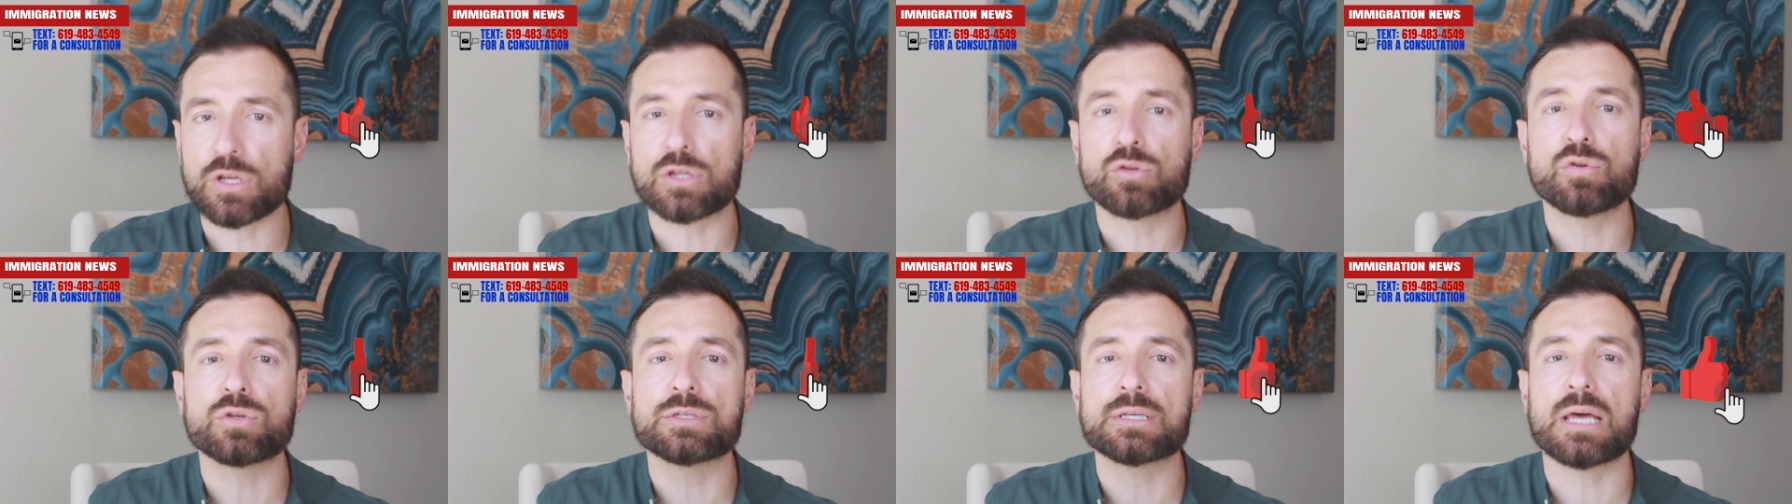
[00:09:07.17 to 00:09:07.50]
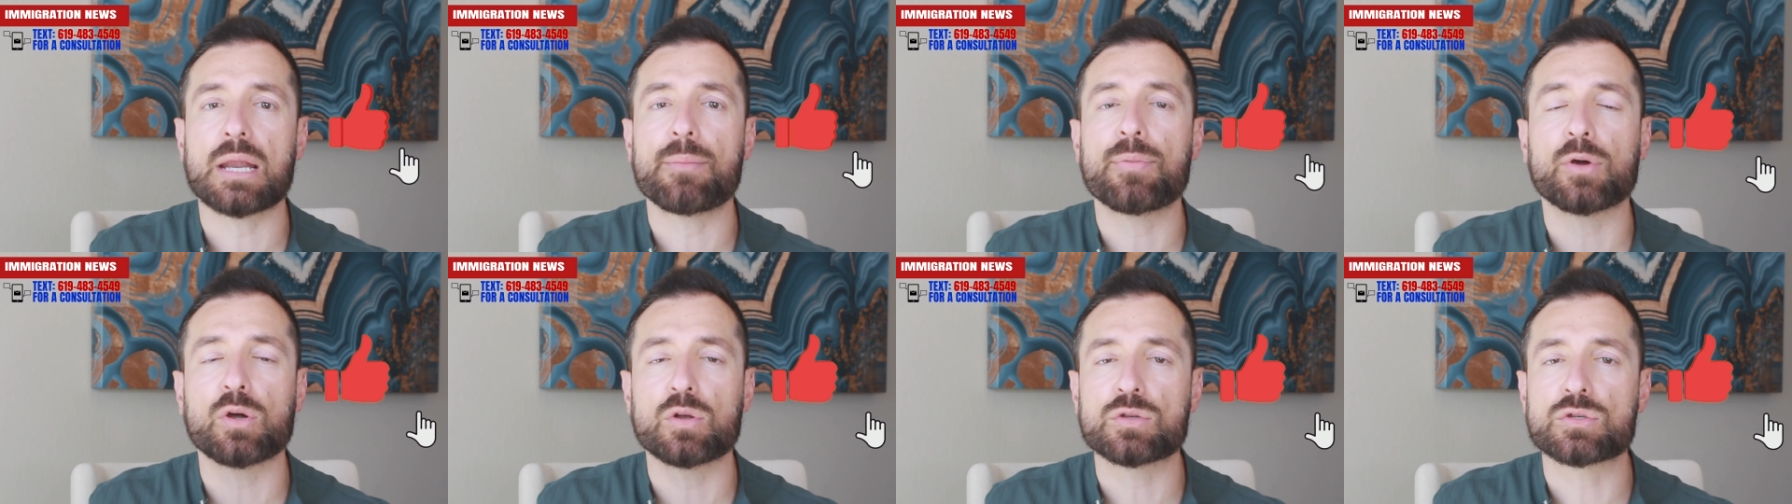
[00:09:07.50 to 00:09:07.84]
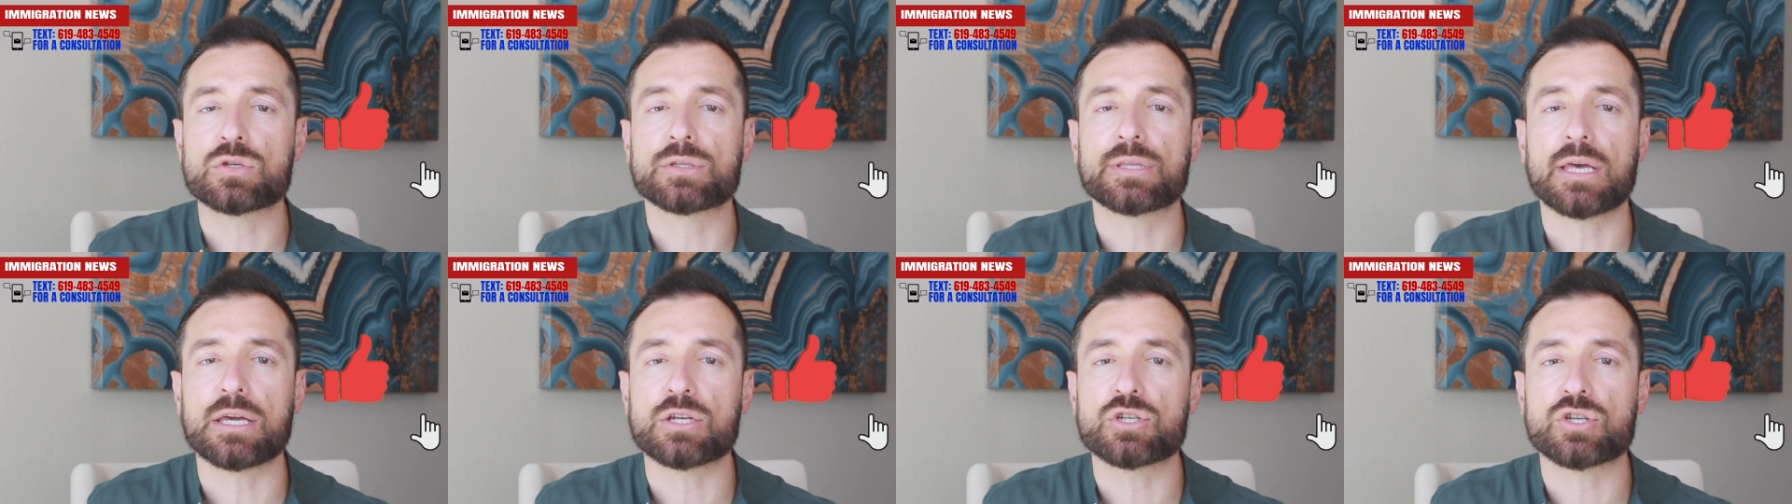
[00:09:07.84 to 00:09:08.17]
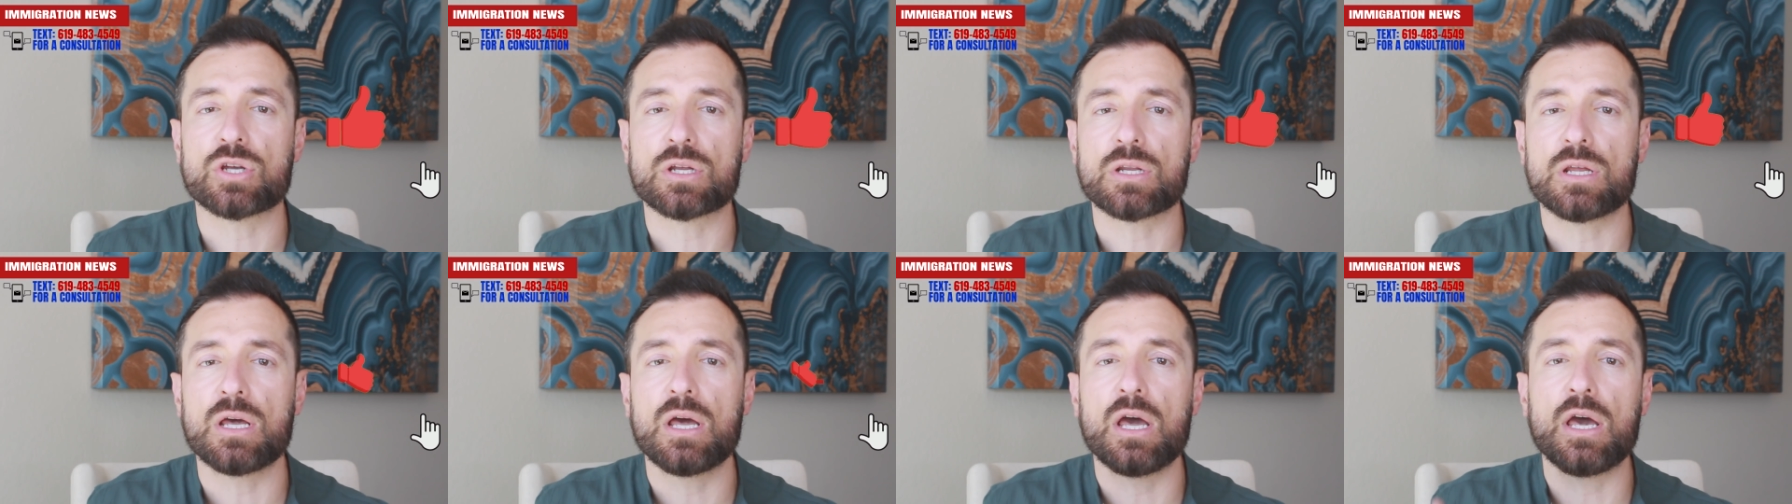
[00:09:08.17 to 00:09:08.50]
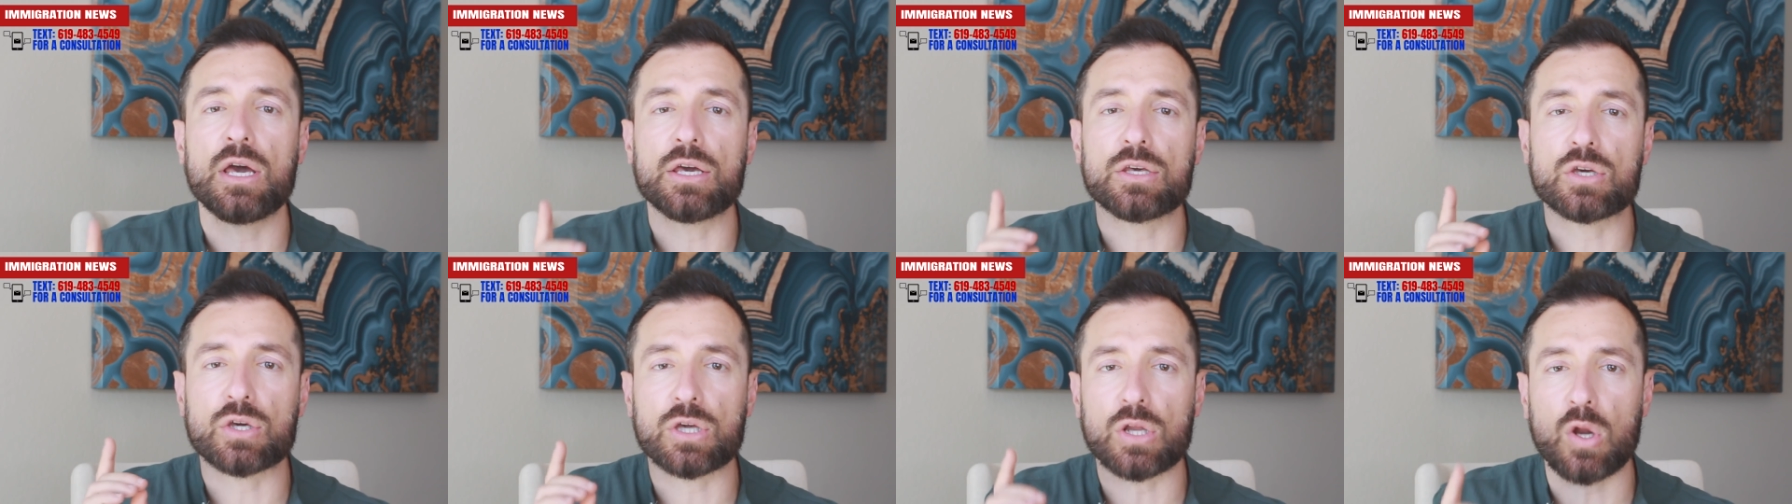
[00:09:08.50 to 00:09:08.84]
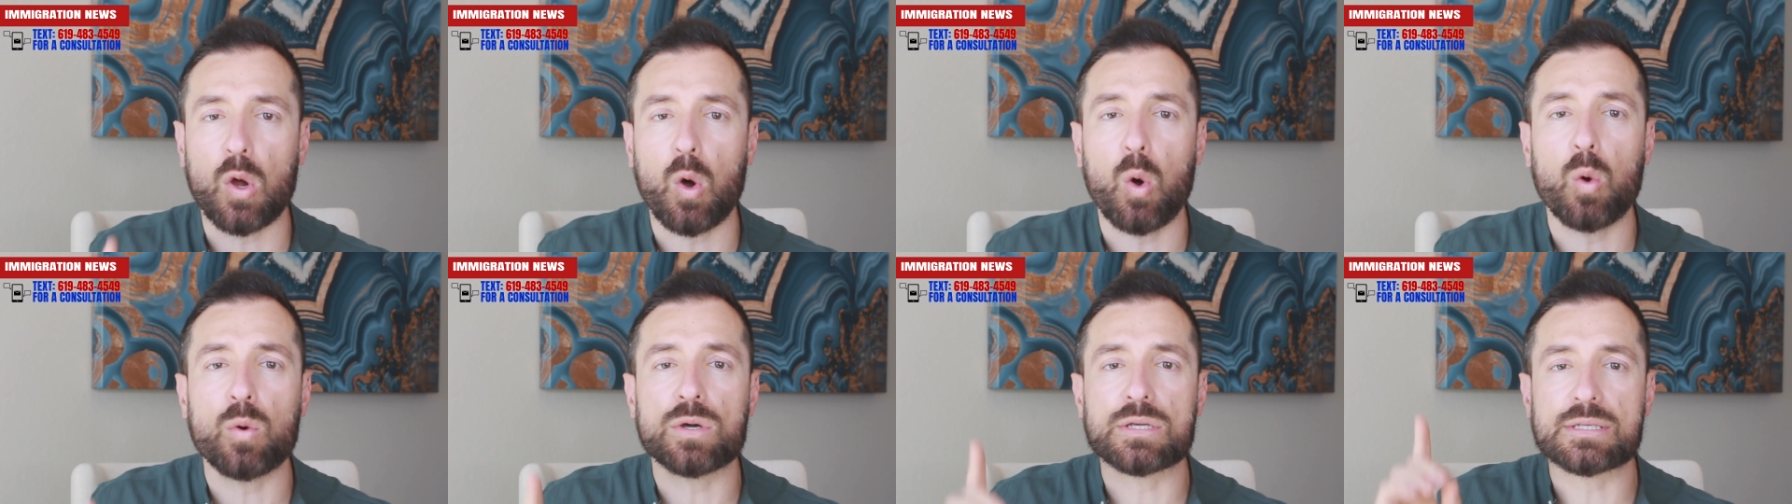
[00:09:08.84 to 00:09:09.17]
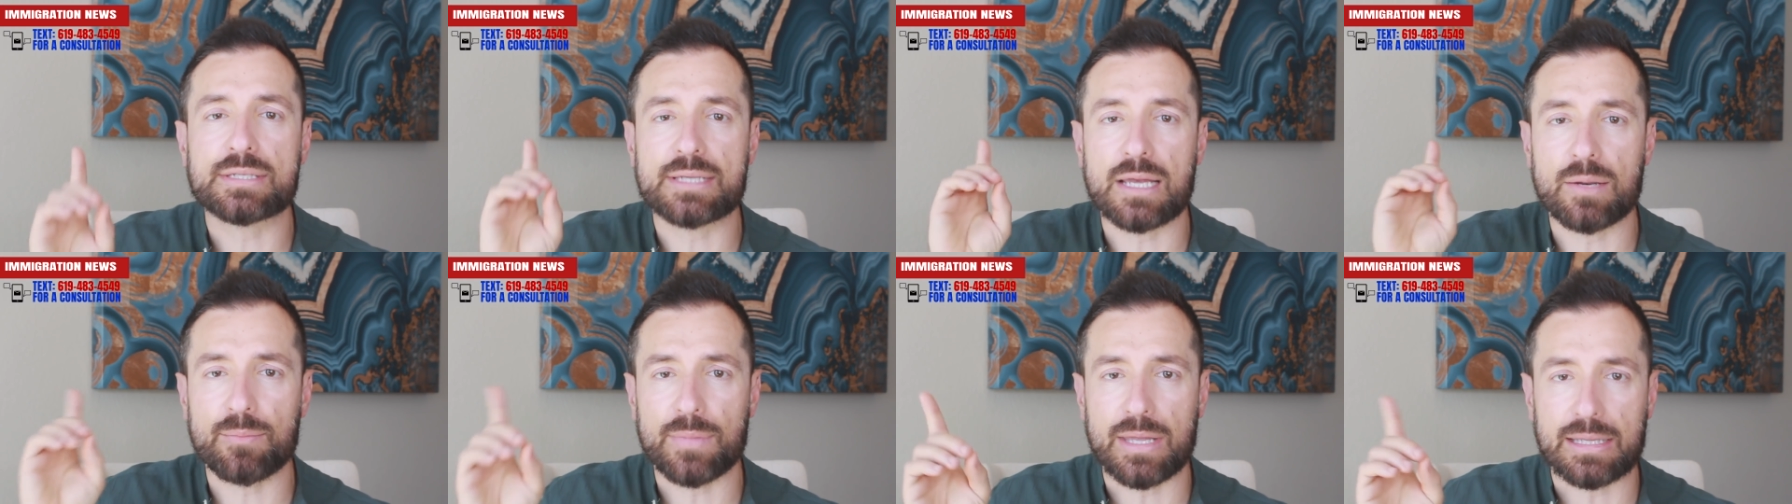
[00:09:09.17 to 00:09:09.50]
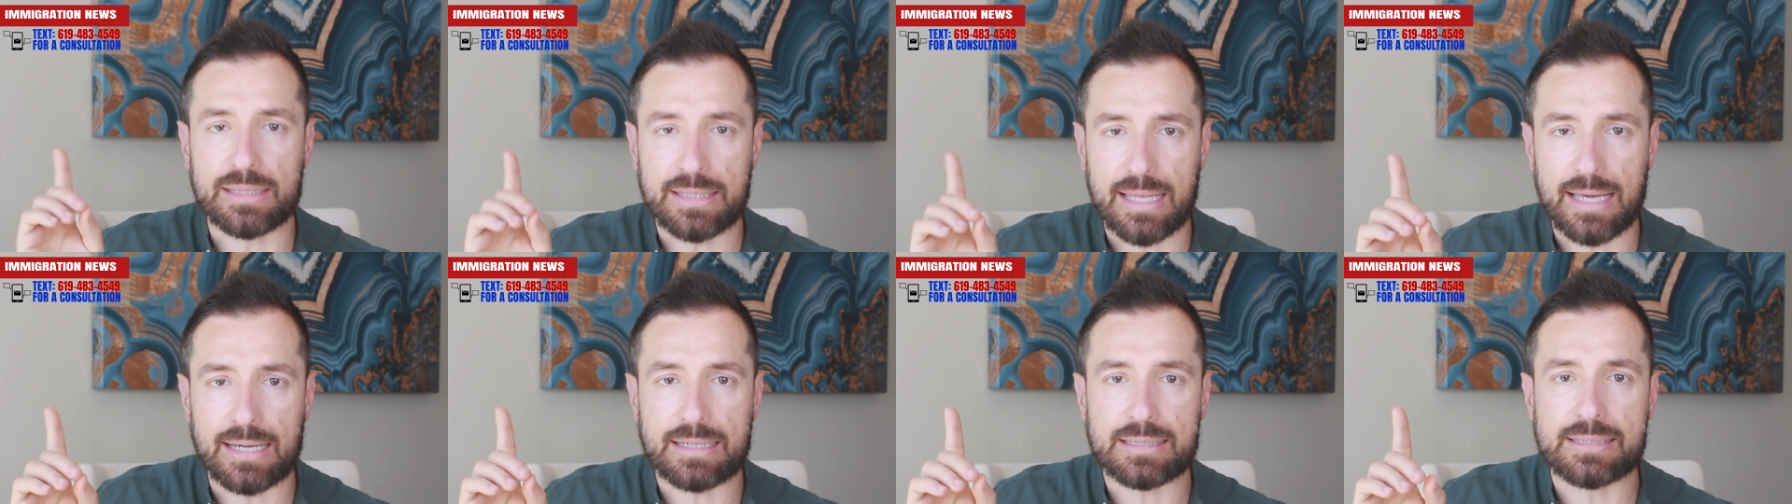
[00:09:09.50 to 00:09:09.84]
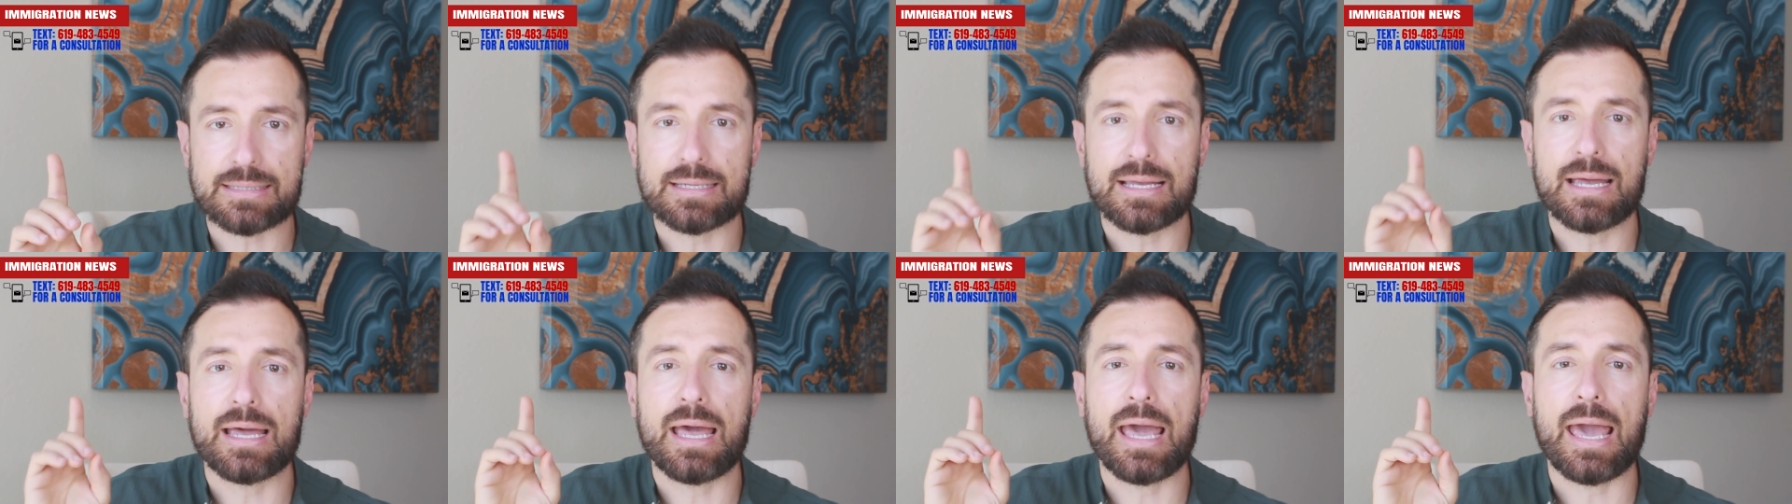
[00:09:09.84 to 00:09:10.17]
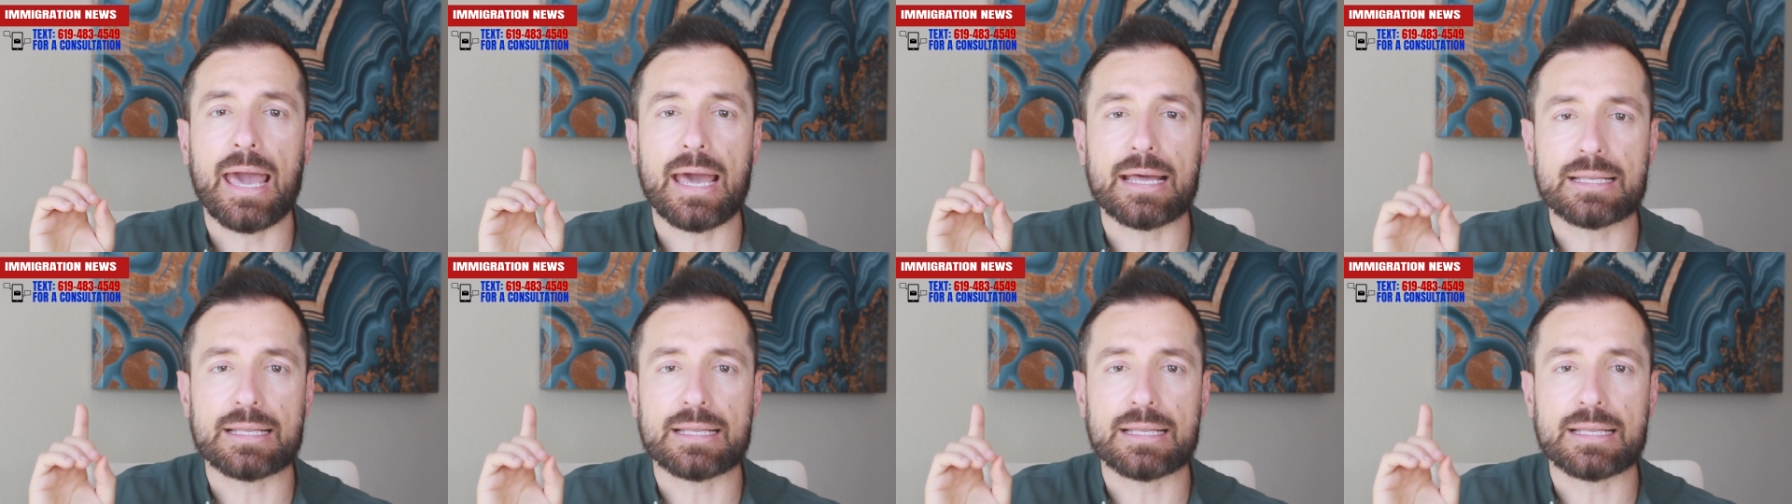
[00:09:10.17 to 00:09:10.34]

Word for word: you need to set up a consultation, you can always send me a text